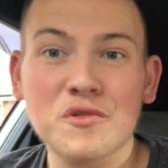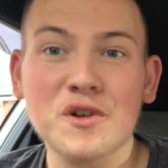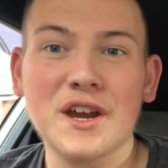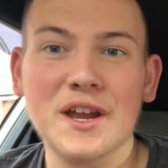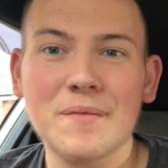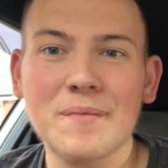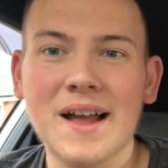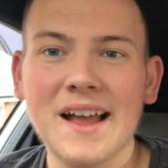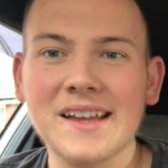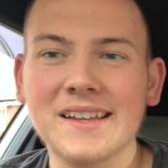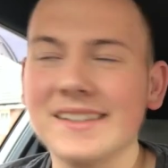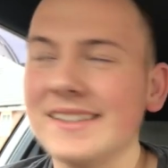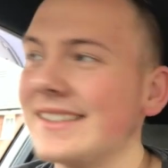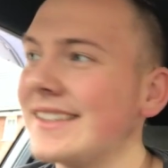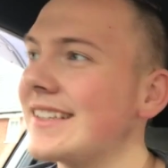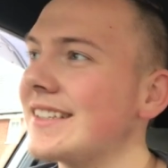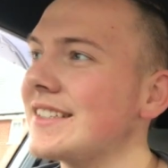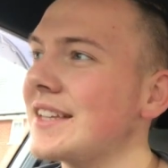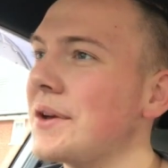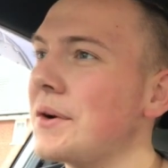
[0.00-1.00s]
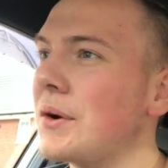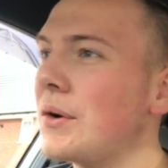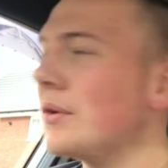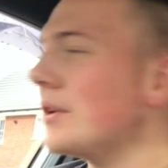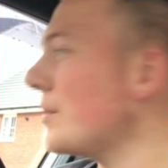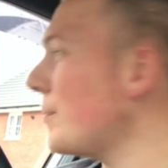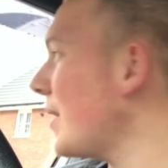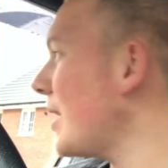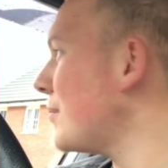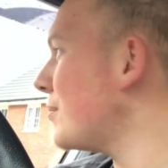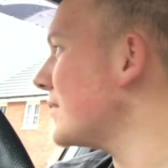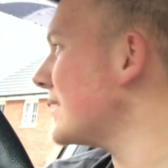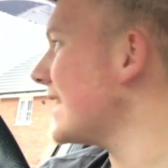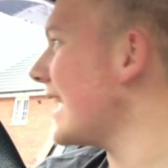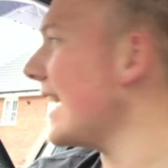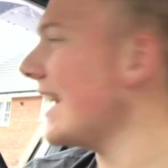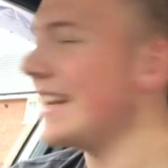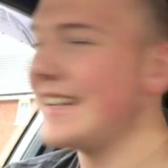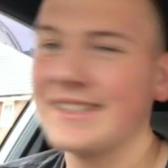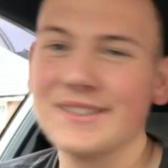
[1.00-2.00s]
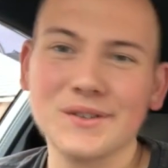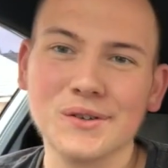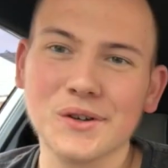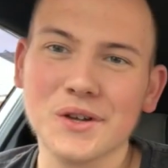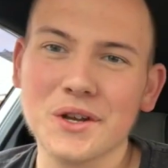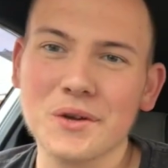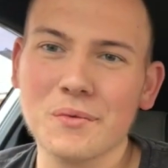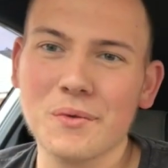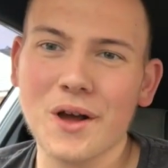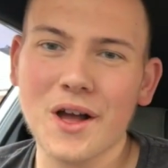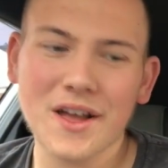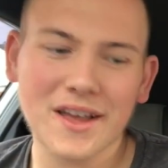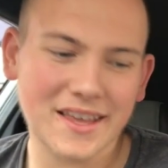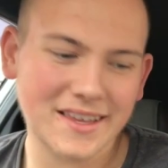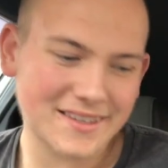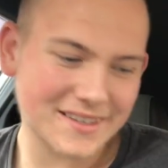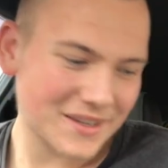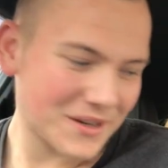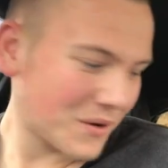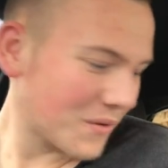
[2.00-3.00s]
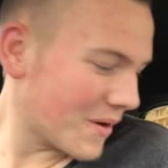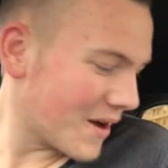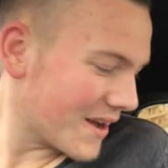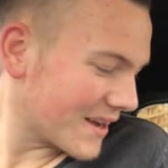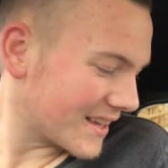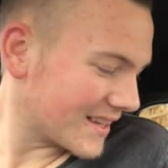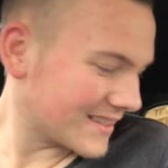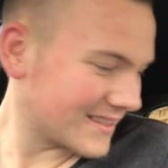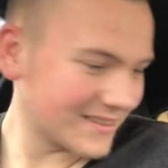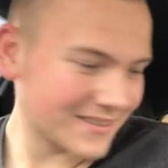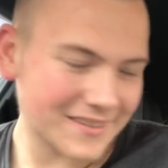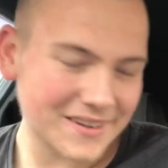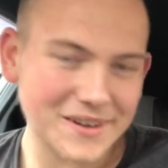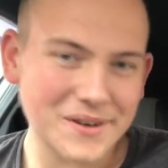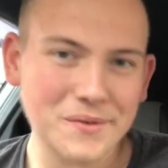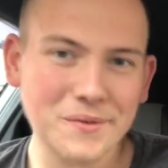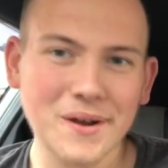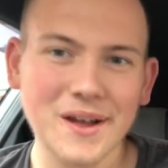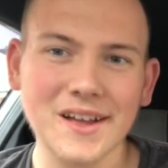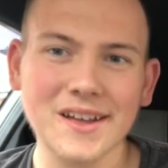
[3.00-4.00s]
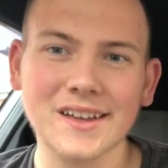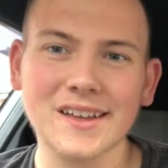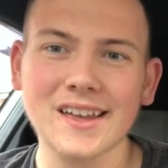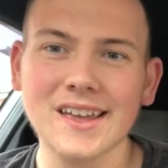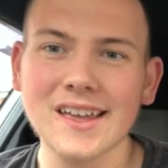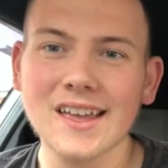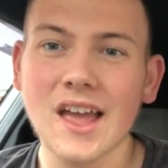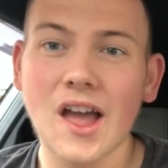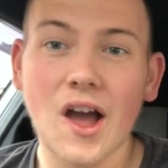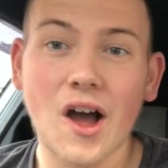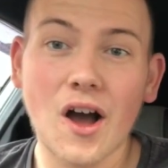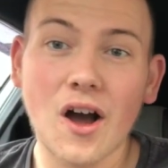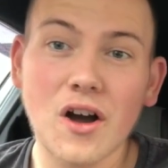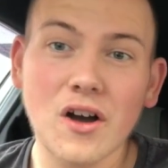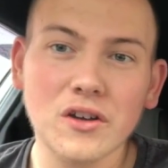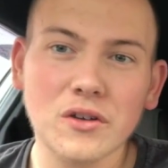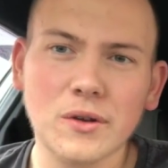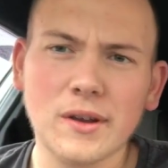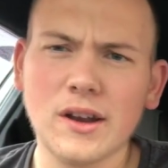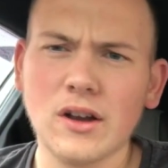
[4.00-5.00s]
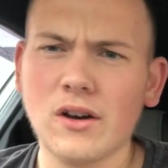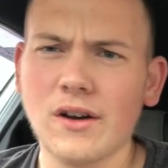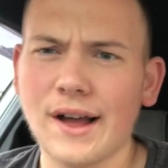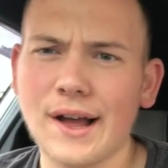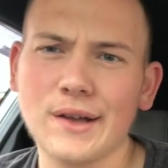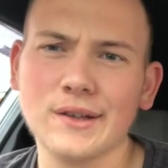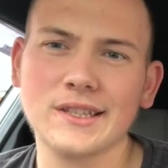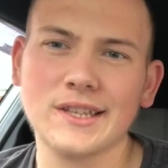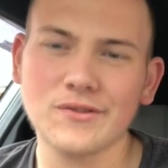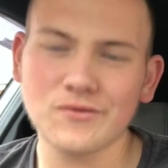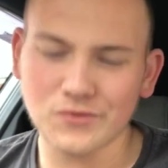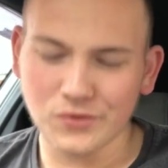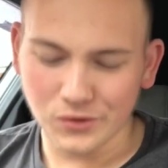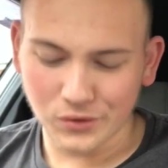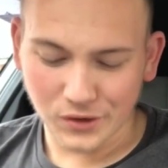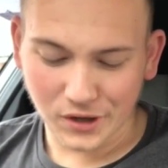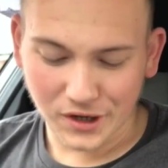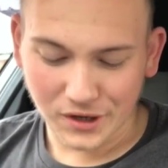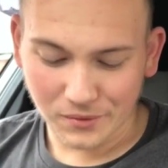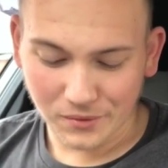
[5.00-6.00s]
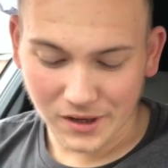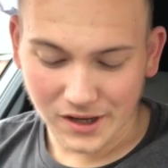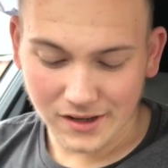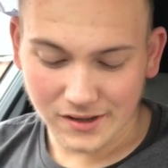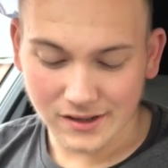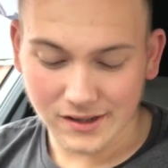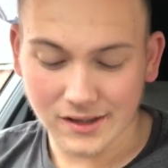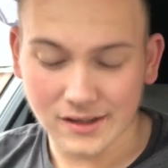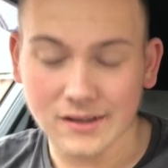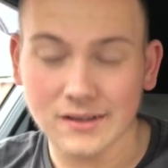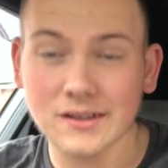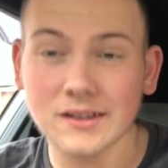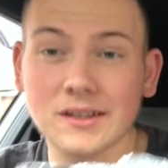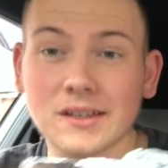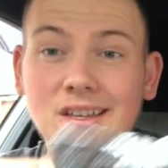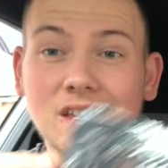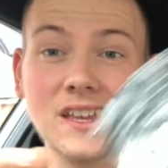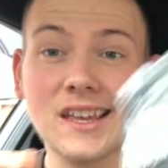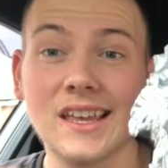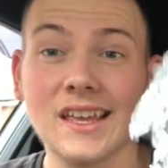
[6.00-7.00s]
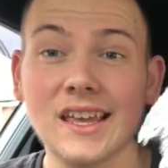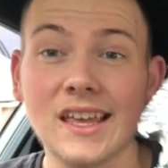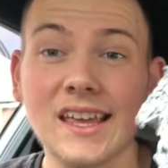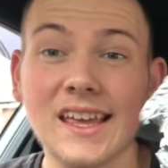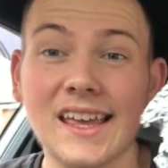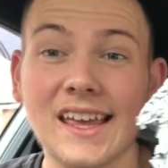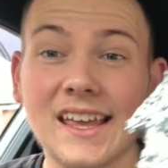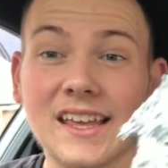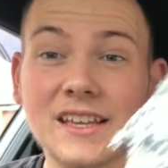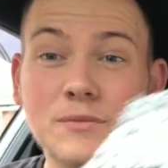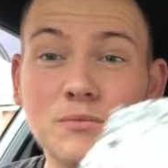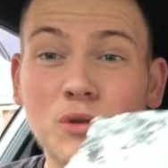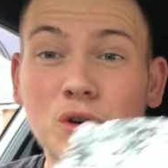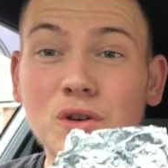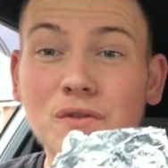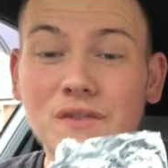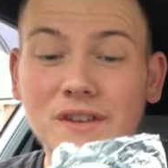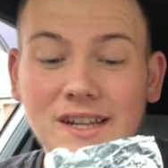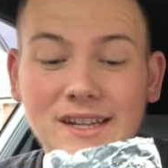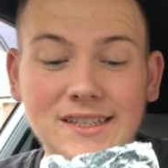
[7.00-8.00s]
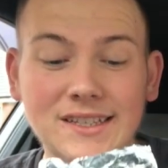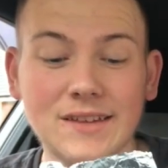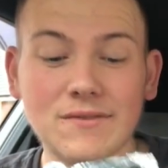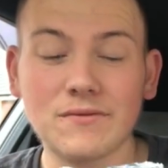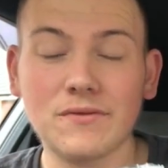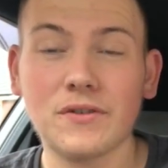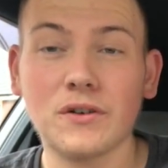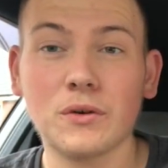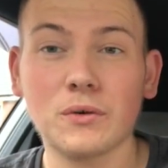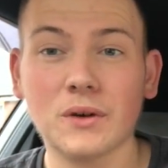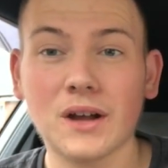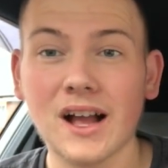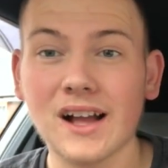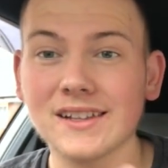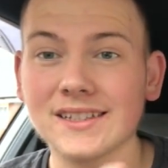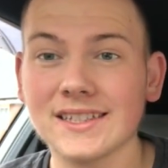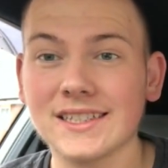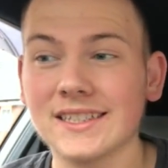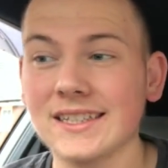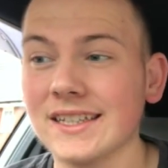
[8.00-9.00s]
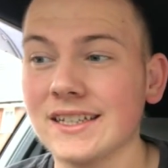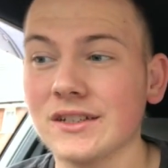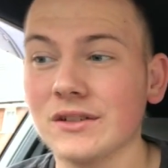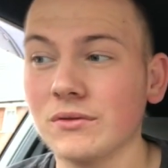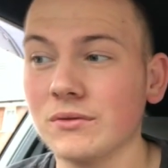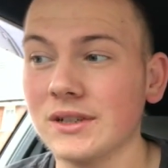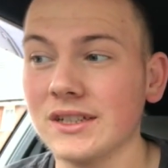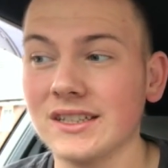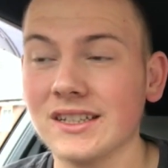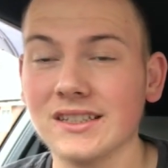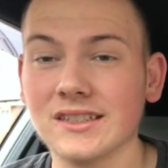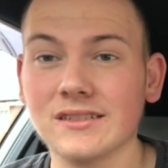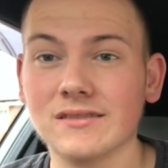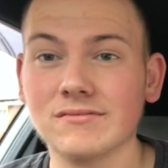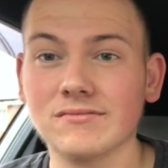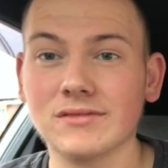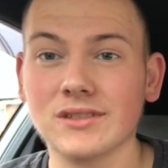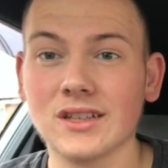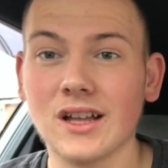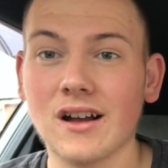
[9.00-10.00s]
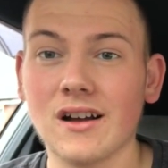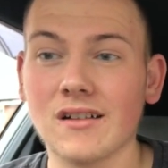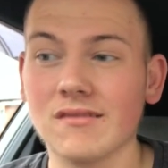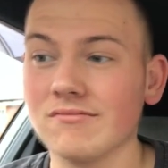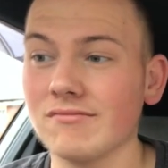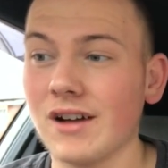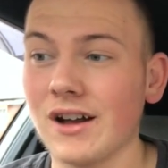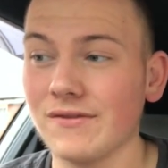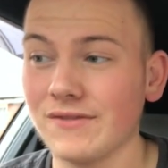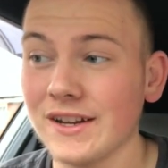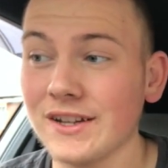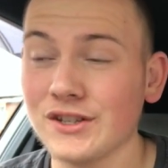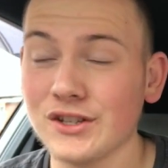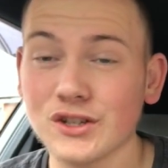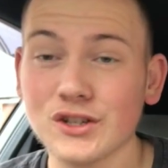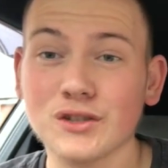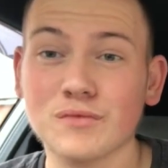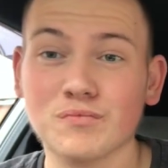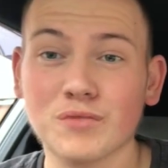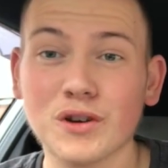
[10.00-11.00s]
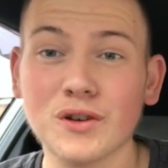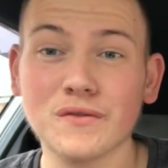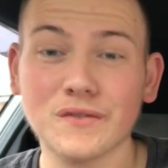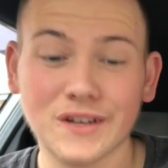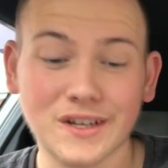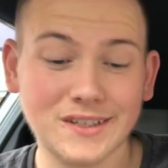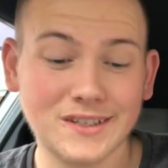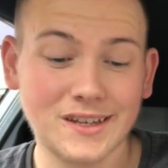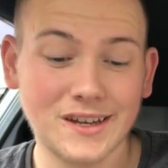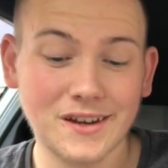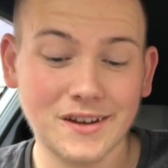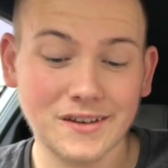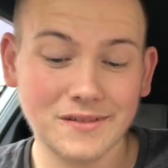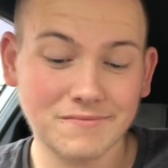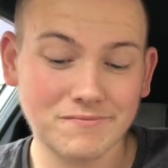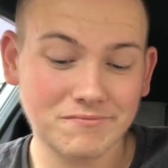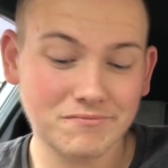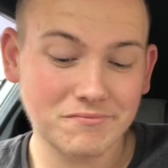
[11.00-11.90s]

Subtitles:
pretty amazed. So all the people saying it's not going to work, it's going to work, it's not going to work, arguing, oh, how's tinfoil going to work? It's proven that tinfoil cuts the signal and it doesn't start. I've literally just proven it to you.